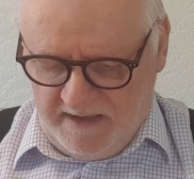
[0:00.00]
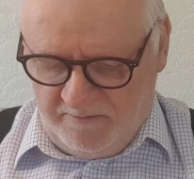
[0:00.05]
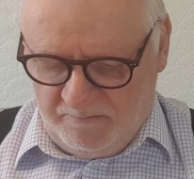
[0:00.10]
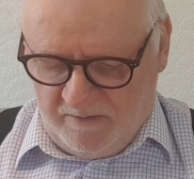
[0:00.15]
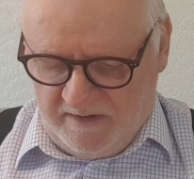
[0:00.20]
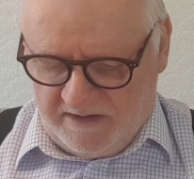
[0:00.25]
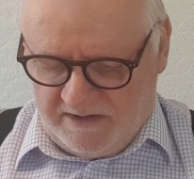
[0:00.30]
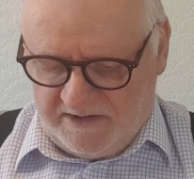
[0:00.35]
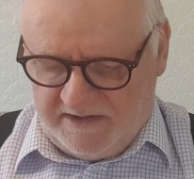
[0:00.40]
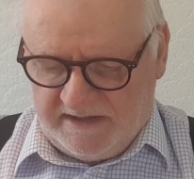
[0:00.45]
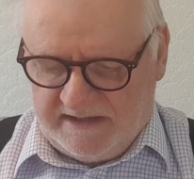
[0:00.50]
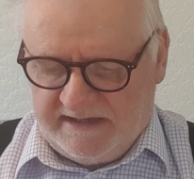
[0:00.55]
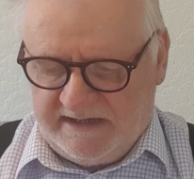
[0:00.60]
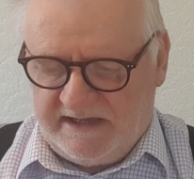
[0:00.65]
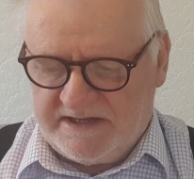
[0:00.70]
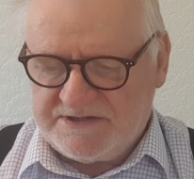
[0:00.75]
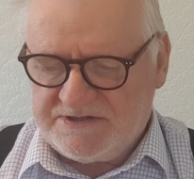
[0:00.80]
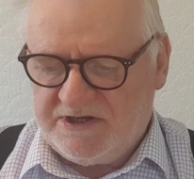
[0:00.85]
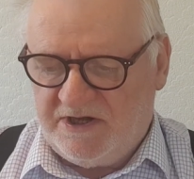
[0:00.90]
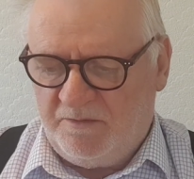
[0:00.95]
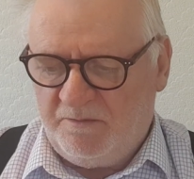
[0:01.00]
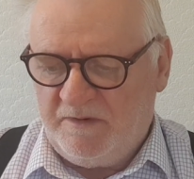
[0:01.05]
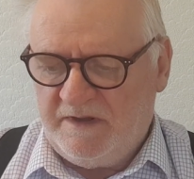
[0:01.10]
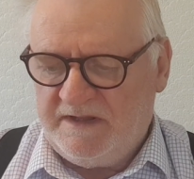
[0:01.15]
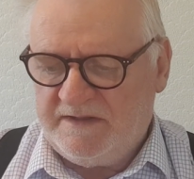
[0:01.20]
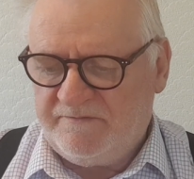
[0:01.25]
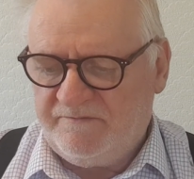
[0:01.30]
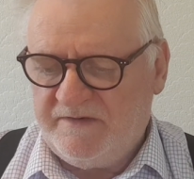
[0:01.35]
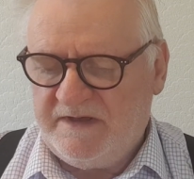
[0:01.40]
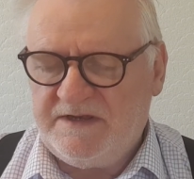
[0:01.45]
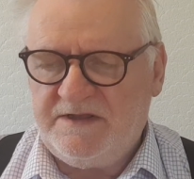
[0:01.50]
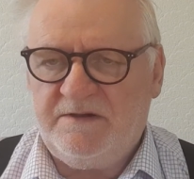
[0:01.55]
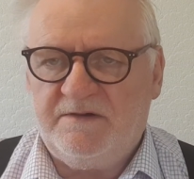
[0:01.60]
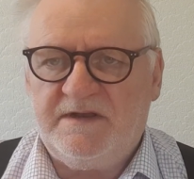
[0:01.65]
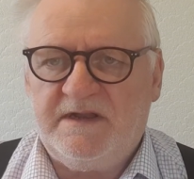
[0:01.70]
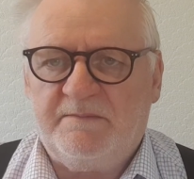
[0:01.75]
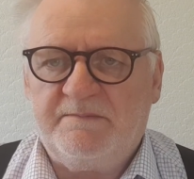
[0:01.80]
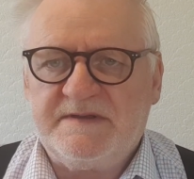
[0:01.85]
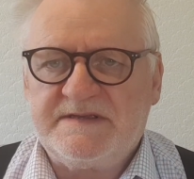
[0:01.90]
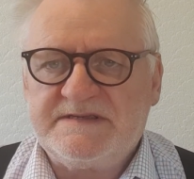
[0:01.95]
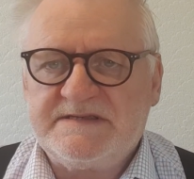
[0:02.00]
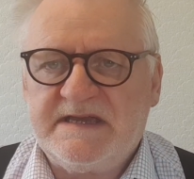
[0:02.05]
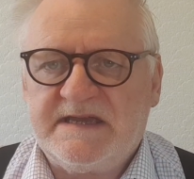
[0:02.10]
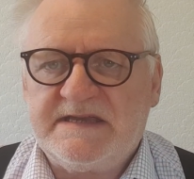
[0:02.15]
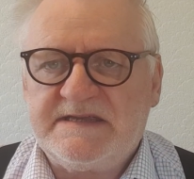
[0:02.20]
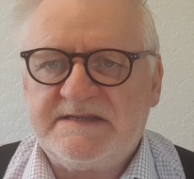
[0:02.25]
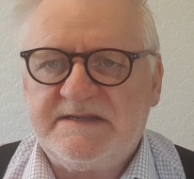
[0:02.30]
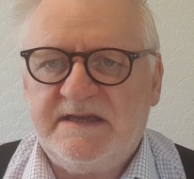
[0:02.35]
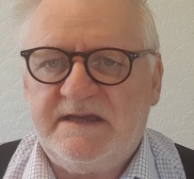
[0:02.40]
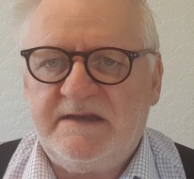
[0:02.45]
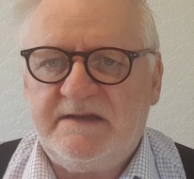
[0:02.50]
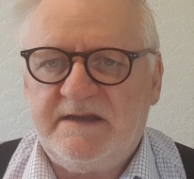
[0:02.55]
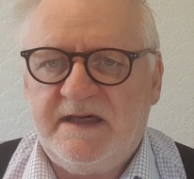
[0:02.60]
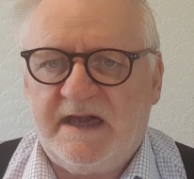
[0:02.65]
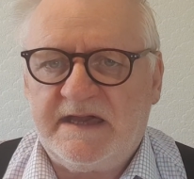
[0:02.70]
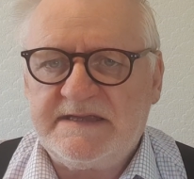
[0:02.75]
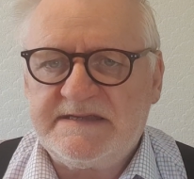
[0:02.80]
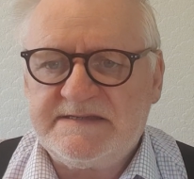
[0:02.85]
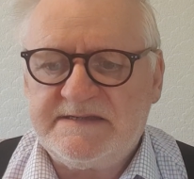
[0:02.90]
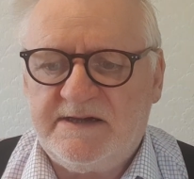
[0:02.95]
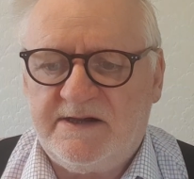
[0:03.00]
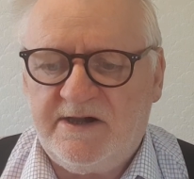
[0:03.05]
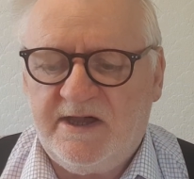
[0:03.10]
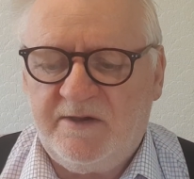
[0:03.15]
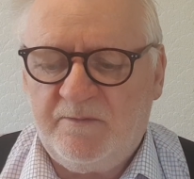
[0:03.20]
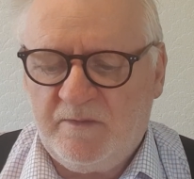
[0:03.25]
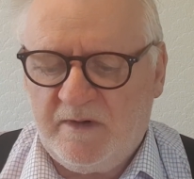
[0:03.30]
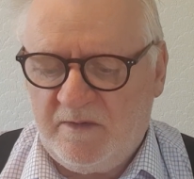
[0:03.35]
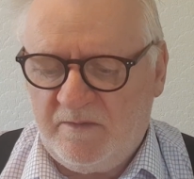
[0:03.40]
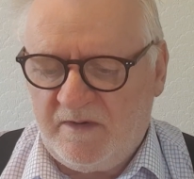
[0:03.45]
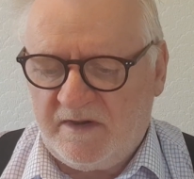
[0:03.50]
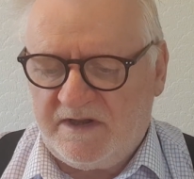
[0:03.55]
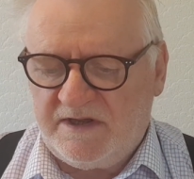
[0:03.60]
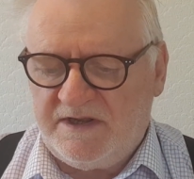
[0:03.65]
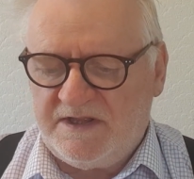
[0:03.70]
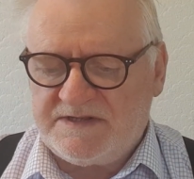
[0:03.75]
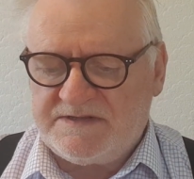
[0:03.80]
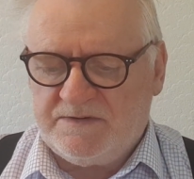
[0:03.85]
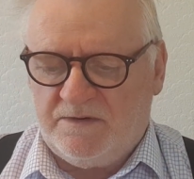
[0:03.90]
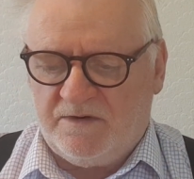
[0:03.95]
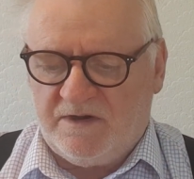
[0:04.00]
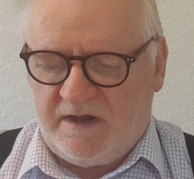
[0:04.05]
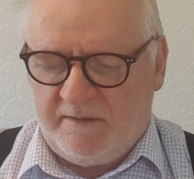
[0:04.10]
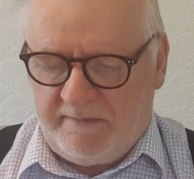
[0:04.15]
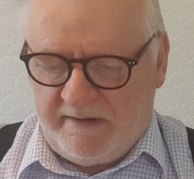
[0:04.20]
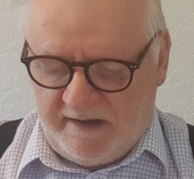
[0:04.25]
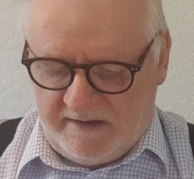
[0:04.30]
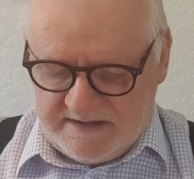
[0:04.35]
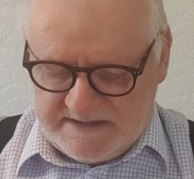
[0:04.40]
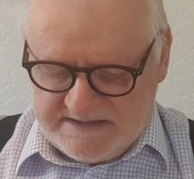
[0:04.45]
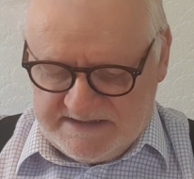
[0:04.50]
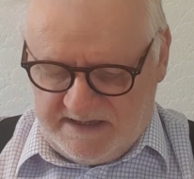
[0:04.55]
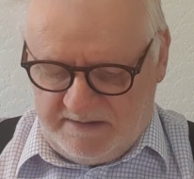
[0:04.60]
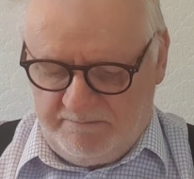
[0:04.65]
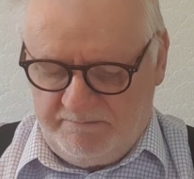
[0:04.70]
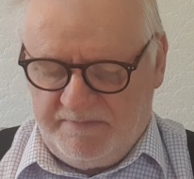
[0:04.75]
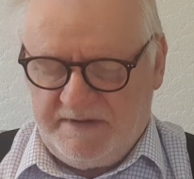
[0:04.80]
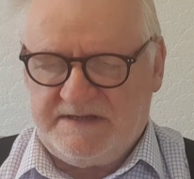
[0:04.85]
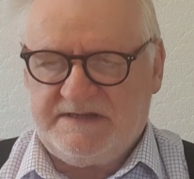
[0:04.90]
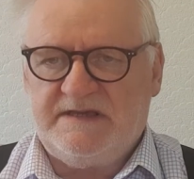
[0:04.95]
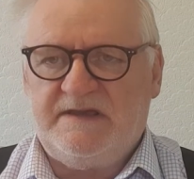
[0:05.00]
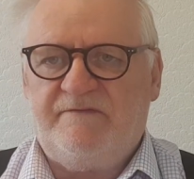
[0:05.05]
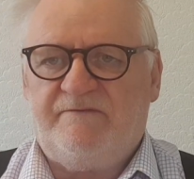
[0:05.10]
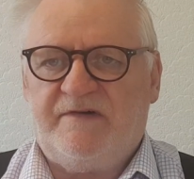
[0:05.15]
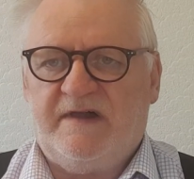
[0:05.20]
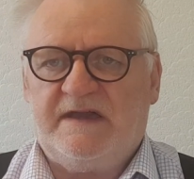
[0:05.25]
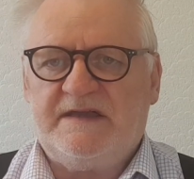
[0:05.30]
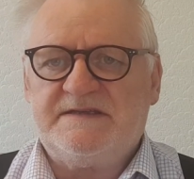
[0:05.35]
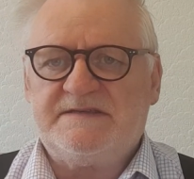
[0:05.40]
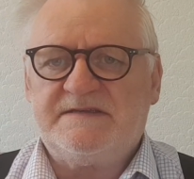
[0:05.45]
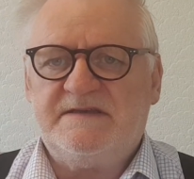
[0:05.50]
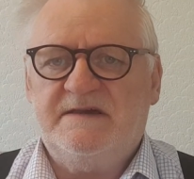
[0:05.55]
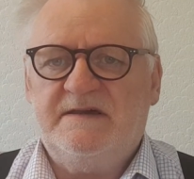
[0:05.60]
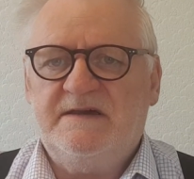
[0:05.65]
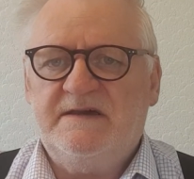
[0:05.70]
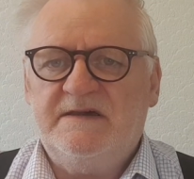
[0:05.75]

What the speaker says: We're going to catch up with video number 16 next time, where we're going to talk about timber defects.